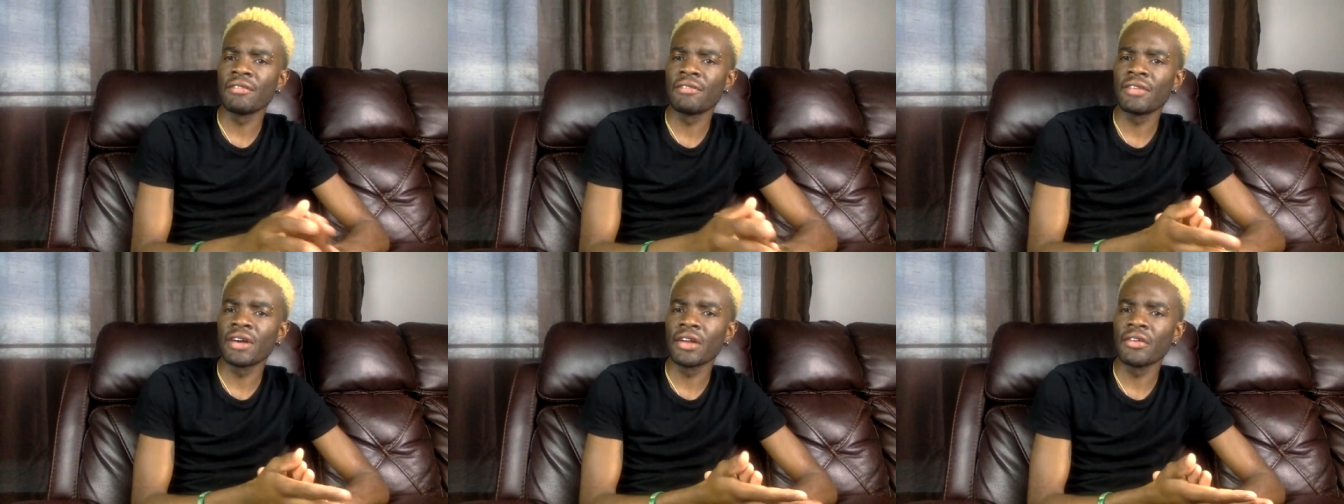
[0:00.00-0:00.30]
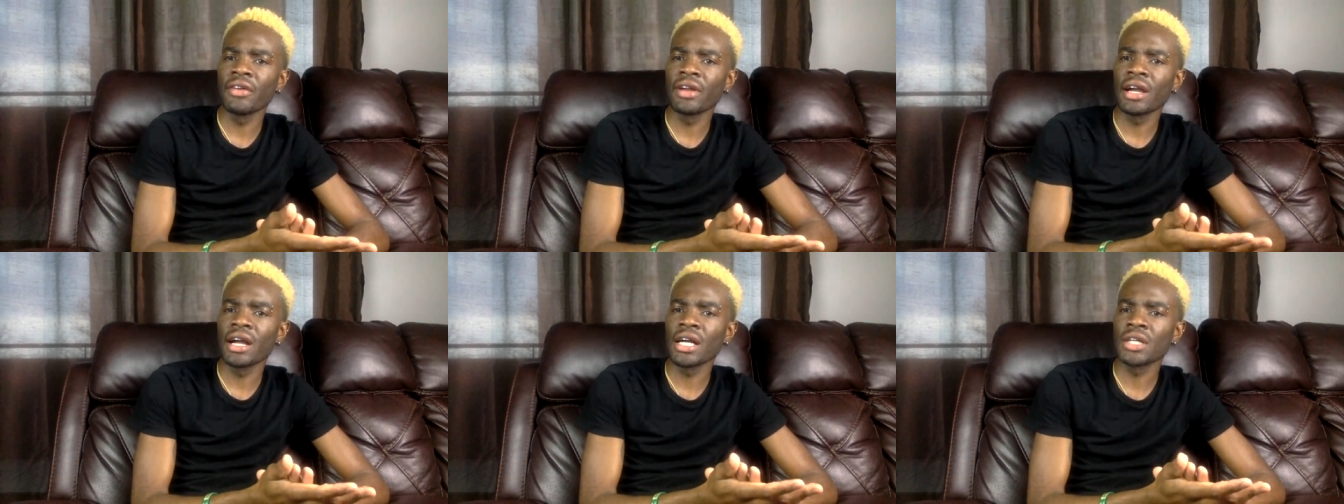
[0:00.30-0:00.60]

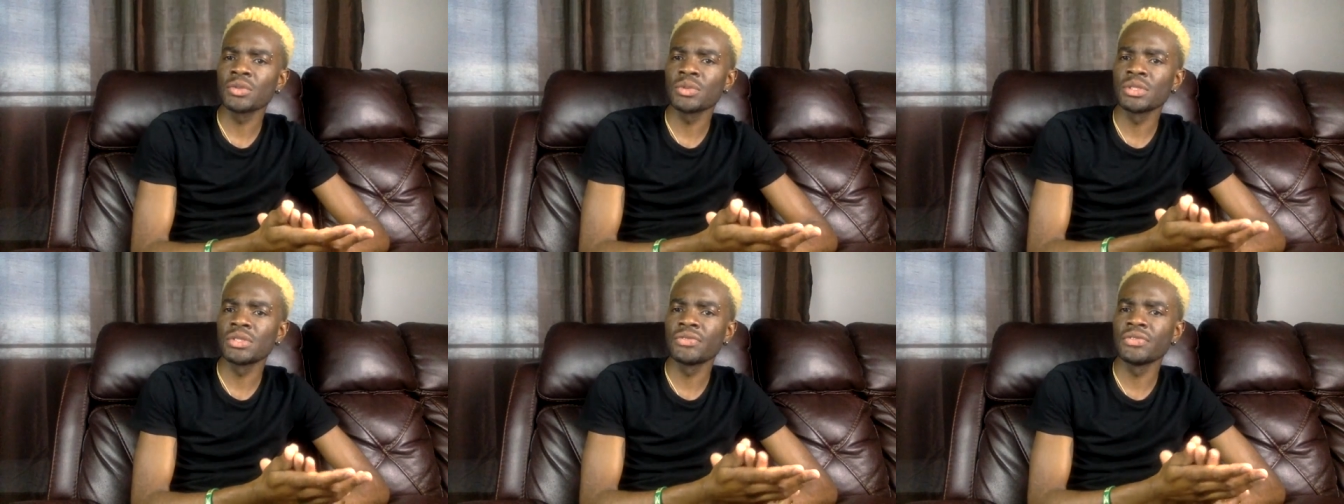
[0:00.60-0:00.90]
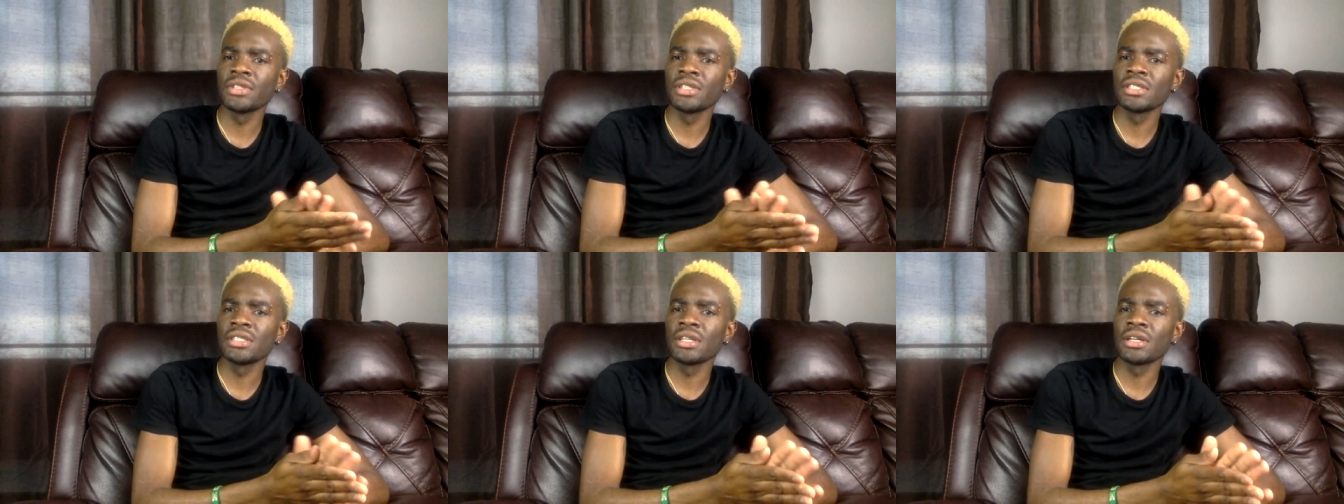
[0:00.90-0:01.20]
Valerie asks which
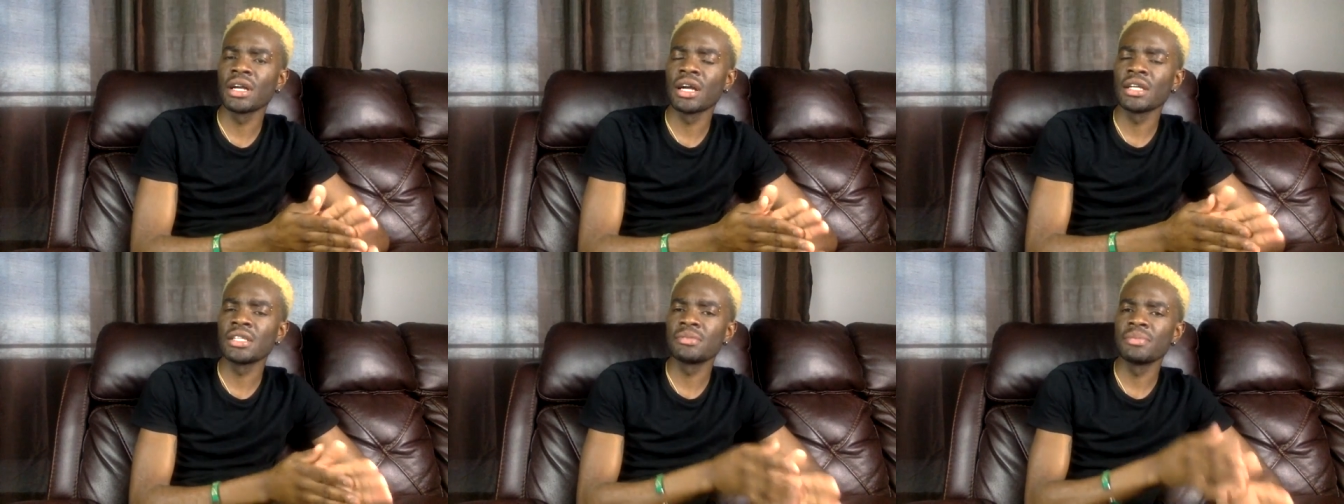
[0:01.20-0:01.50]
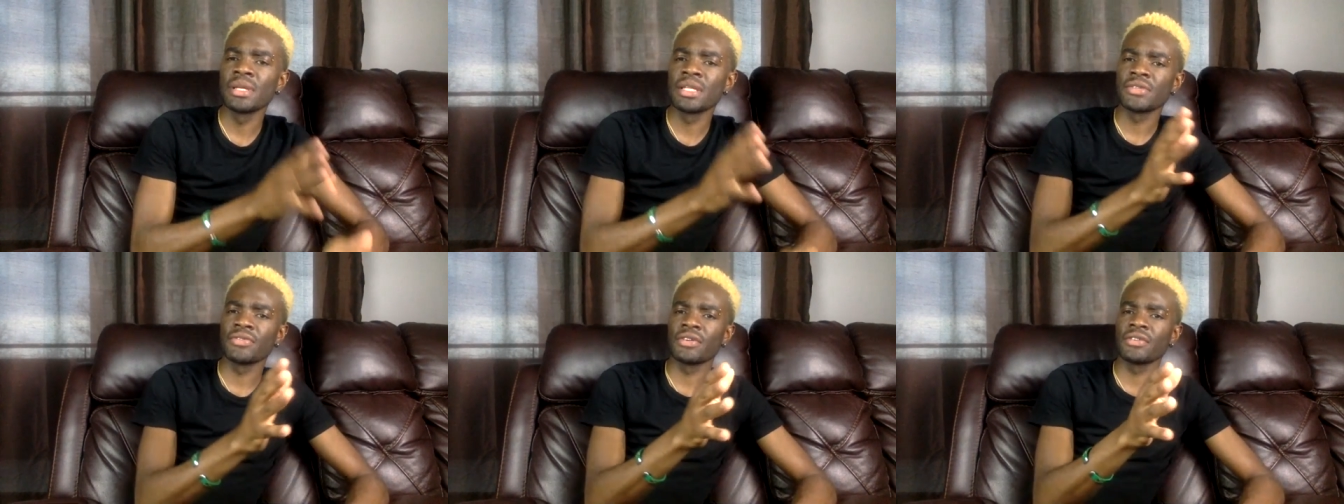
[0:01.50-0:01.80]
vinegar is
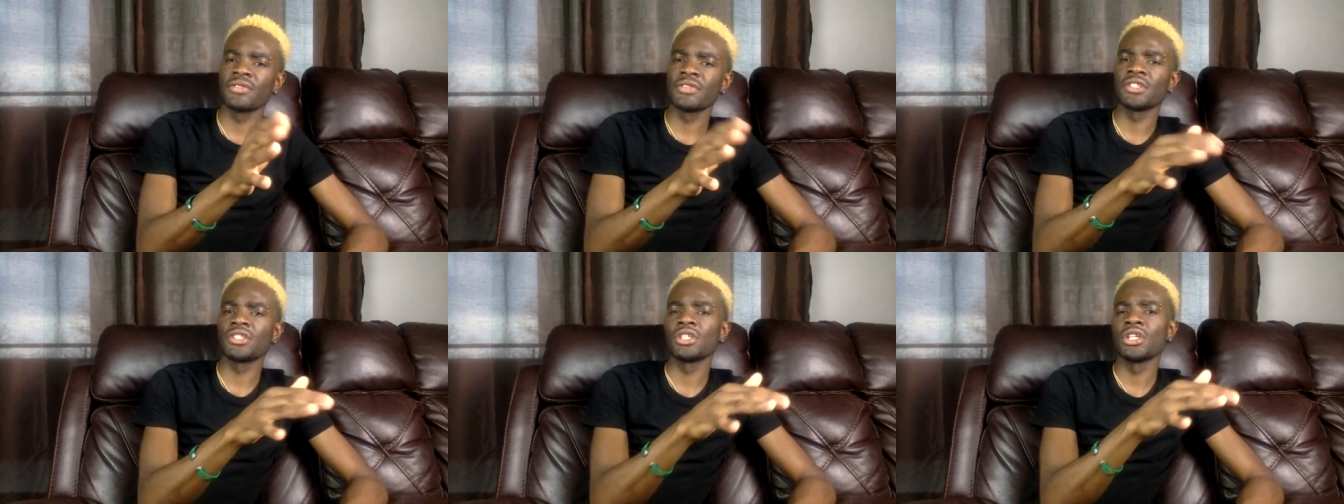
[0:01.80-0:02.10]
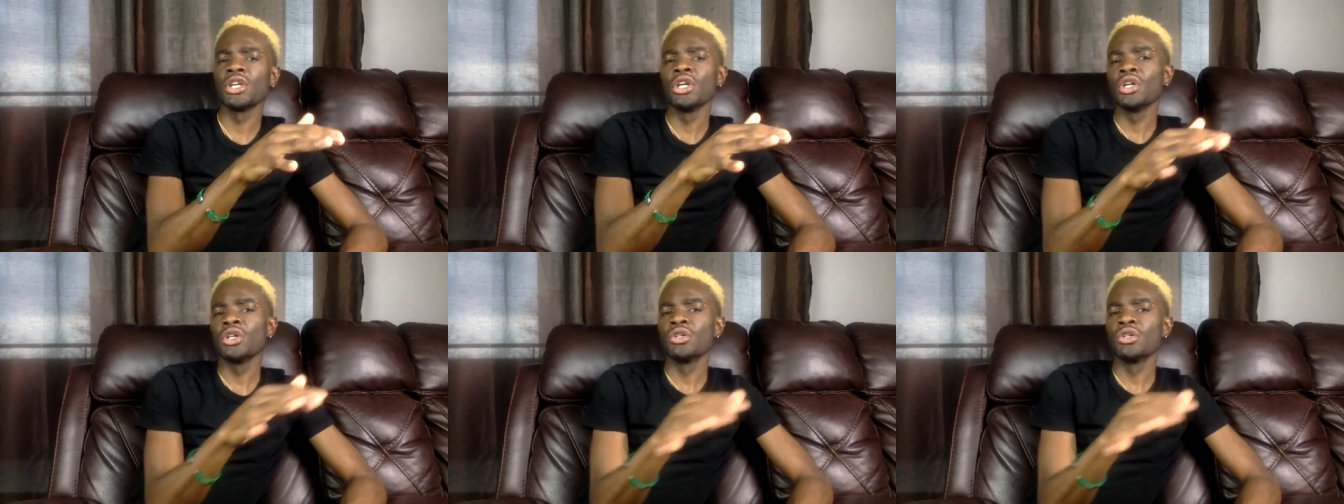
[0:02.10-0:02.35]
best for fish.